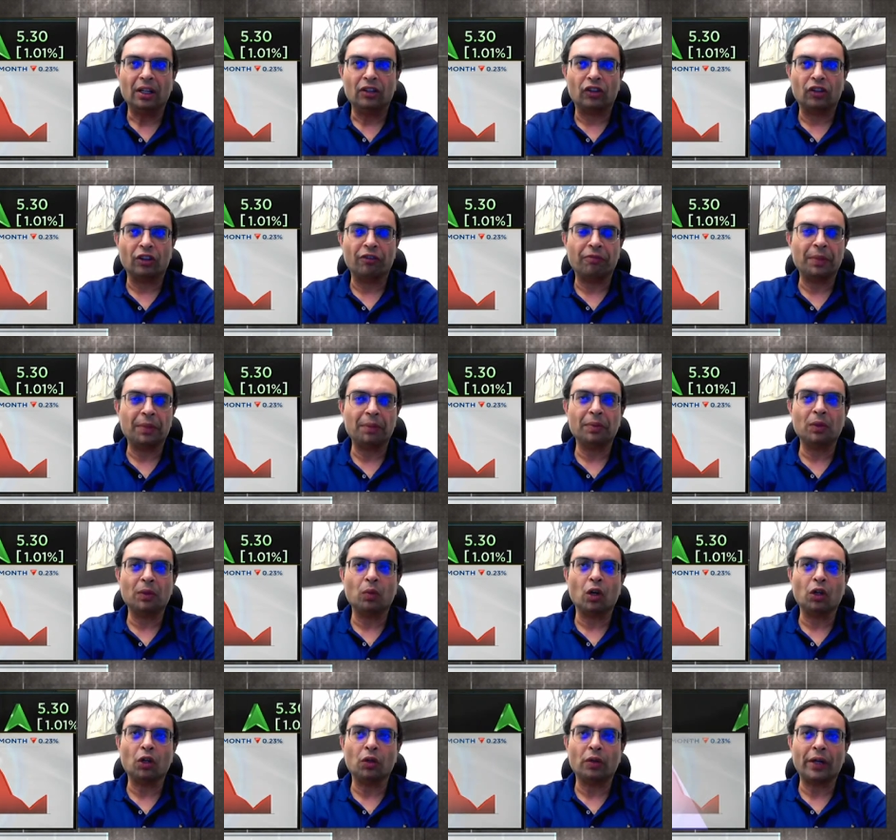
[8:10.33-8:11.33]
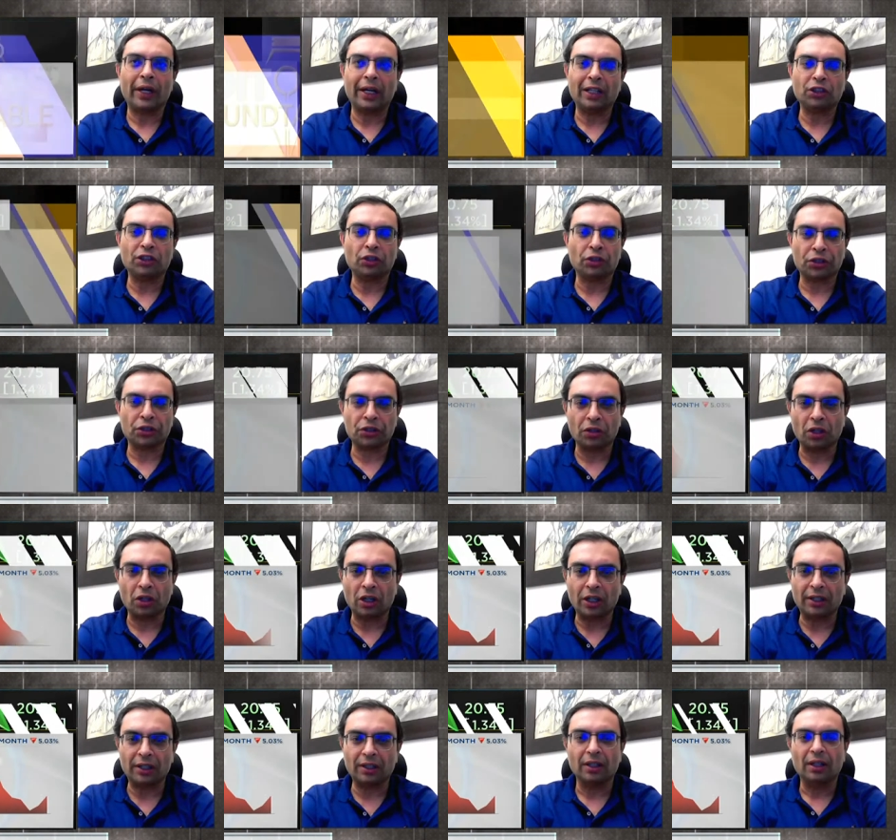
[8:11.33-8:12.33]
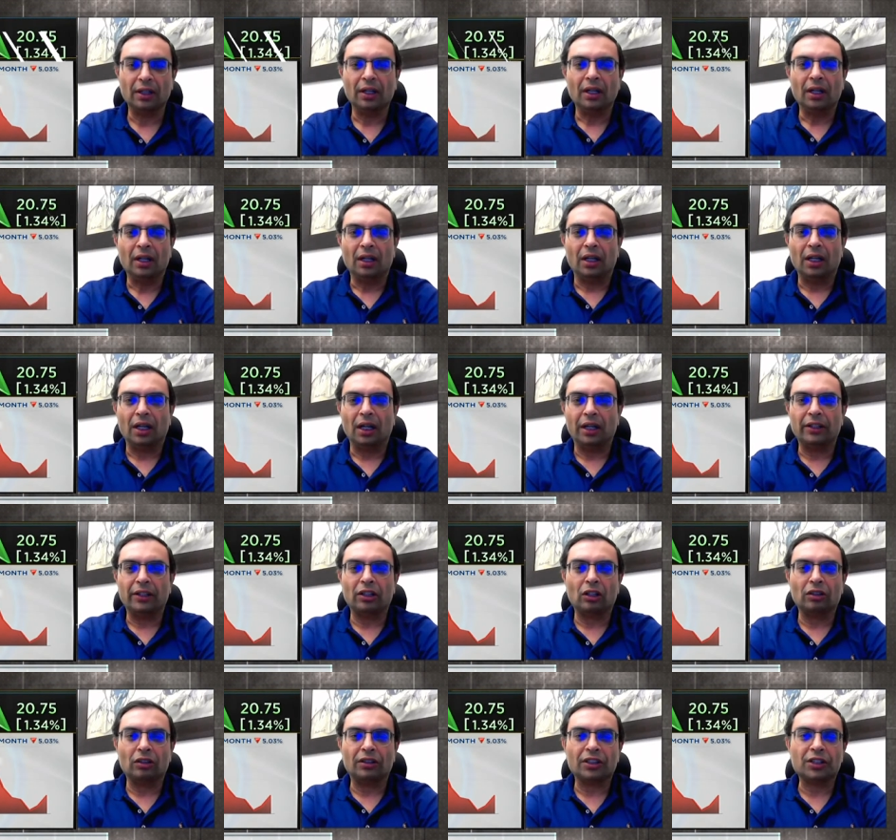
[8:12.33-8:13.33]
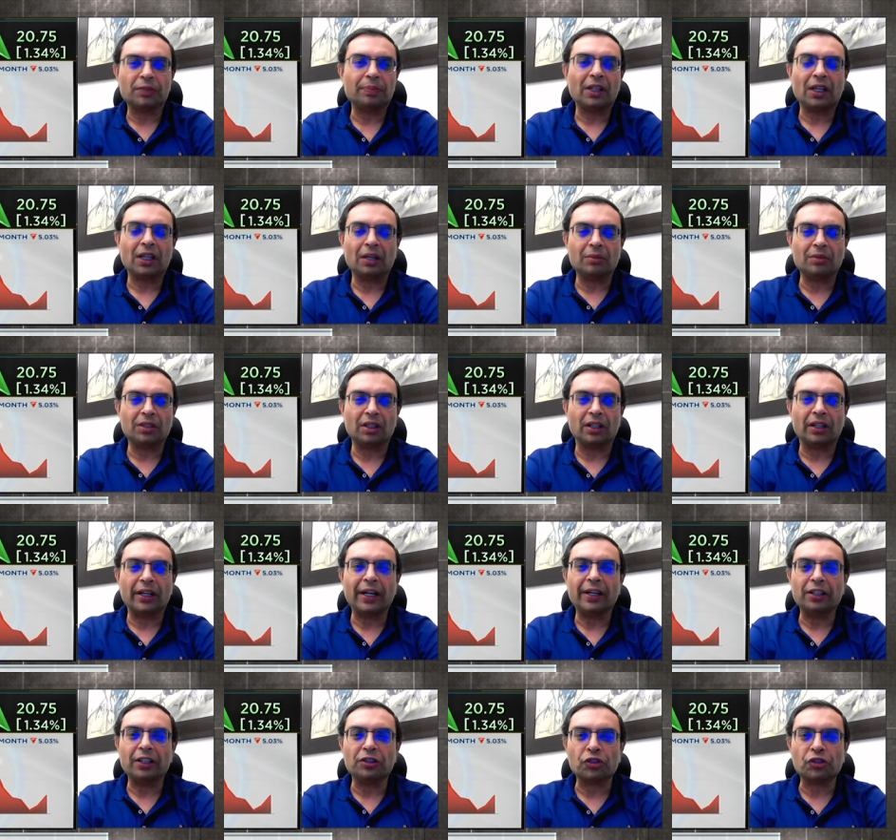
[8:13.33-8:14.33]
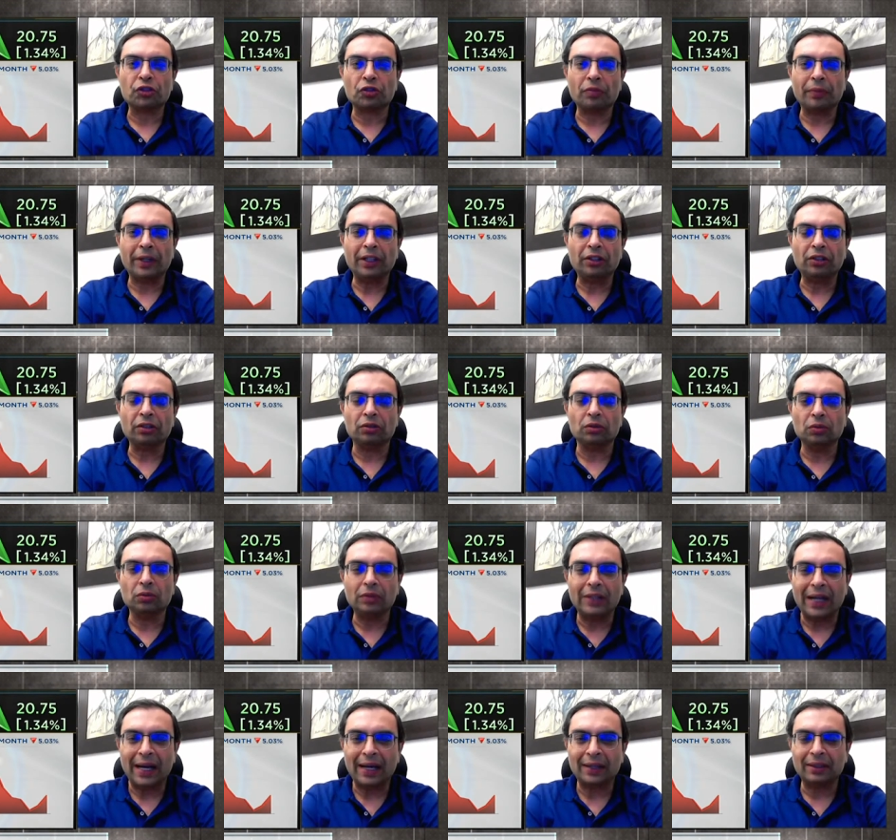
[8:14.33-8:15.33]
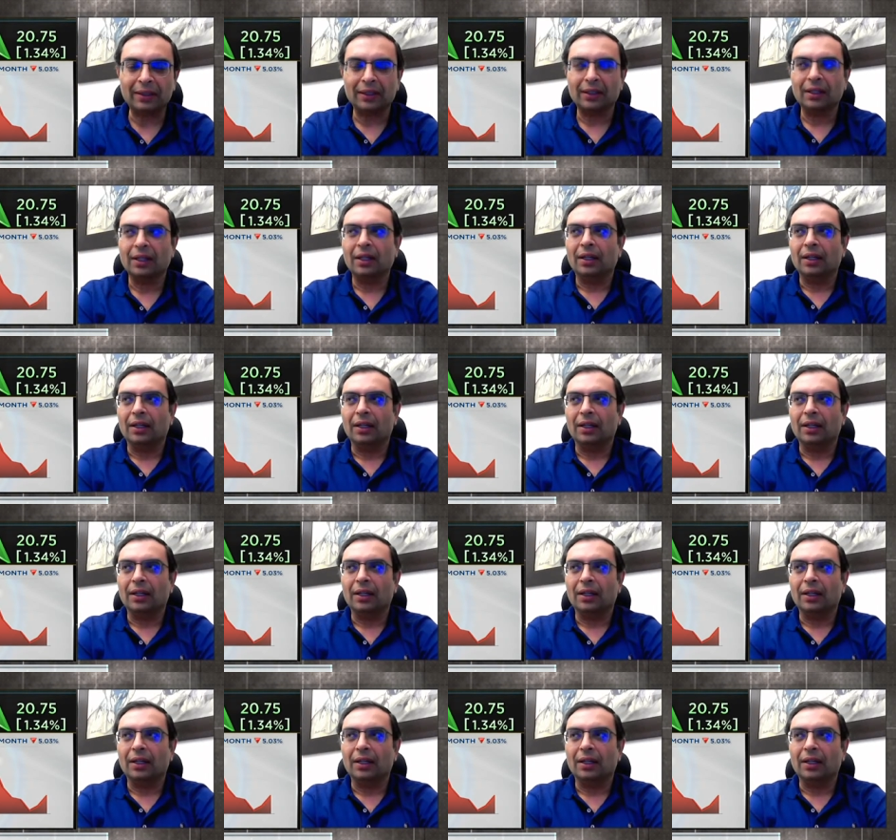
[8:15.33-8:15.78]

So if people want to hedge or short, uh, you know, this becomes a great instrument to do that.